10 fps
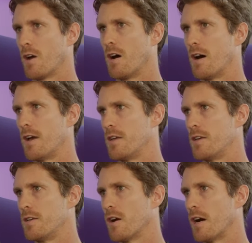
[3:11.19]

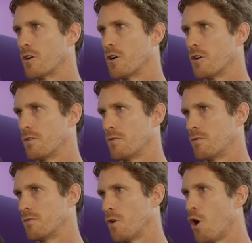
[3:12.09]
I got
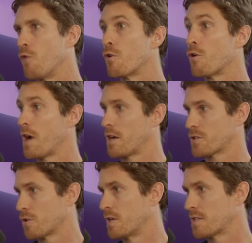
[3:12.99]
over
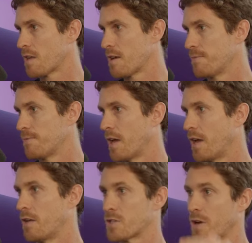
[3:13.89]
aroused too easily,
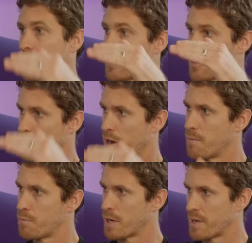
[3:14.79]
and so I needed to try
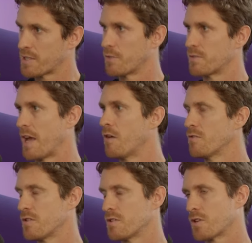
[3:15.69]
and bring myself
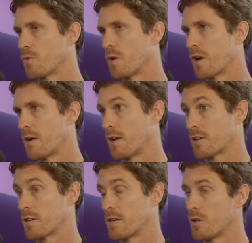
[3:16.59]
down. So what I would
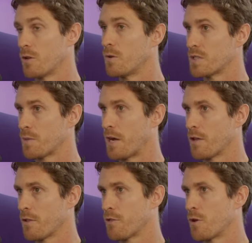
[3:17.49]
actually do is
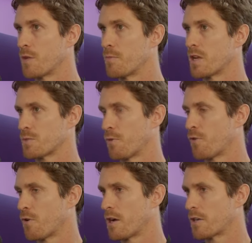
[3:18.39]
about 30 minutes
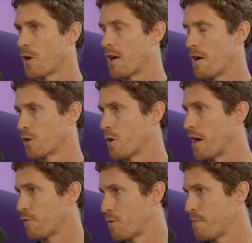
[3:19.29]
before I'd go
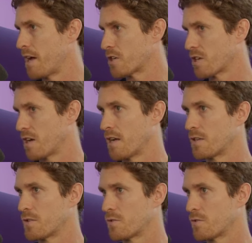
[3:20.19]
out for a match,
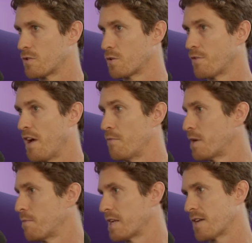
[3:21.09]
I'd do a
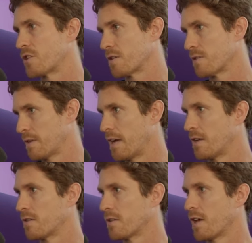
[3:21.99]
5-minute meditation
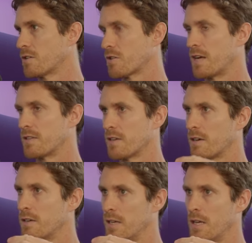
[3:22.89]
and try to